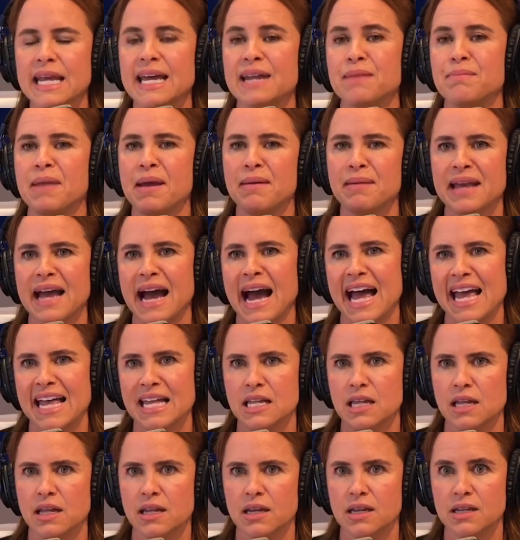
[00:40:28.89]
and maybe
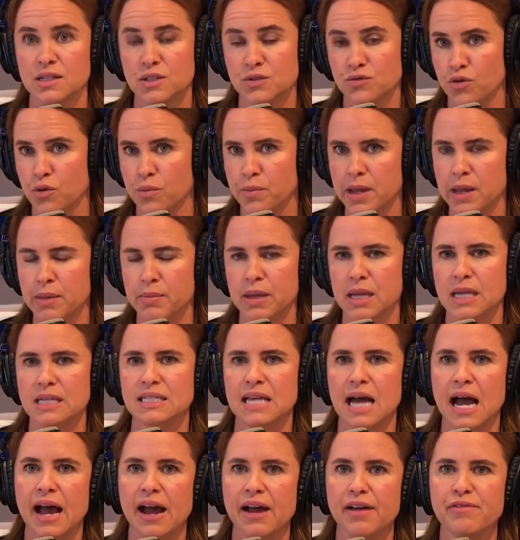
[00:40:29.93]
it is for me because
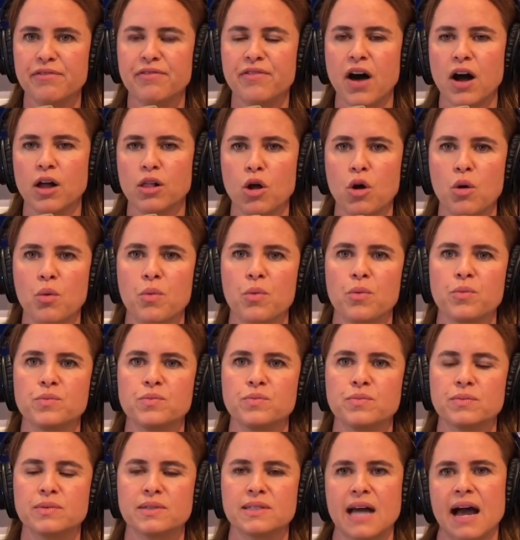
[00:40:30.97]
I follow
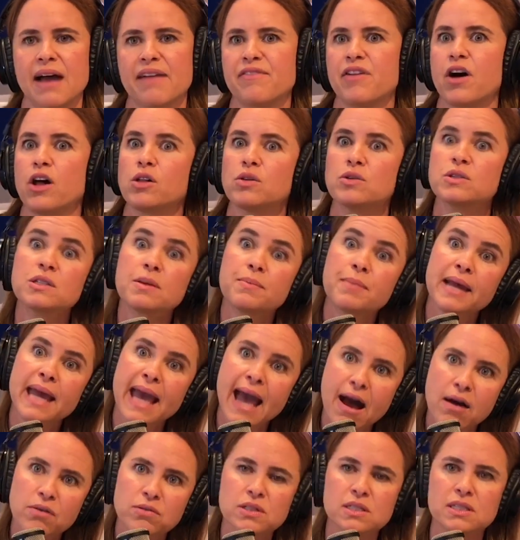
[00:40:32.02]
some
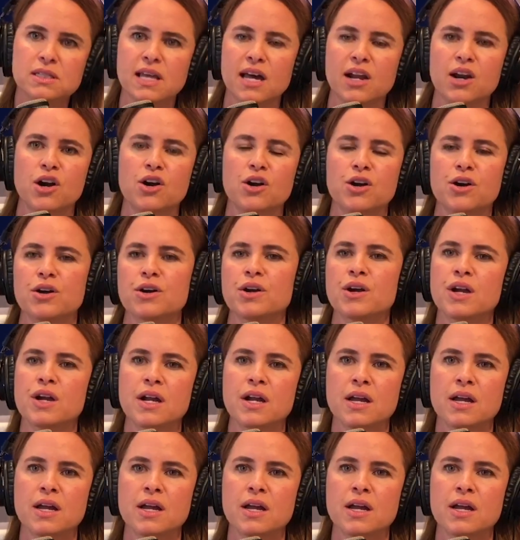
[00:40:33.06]
accounts that are,